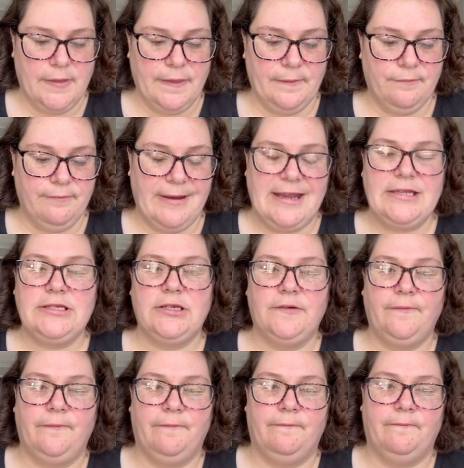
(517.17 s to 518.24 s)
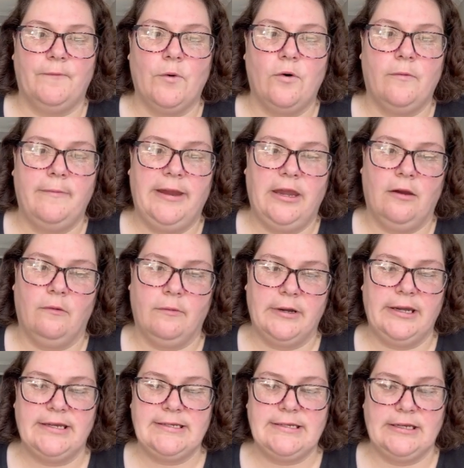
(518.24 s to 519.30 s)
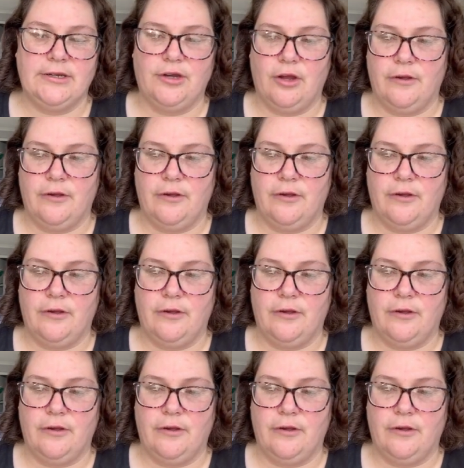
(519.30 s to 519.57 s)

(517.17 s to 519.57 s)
The reason for me not wanting to send it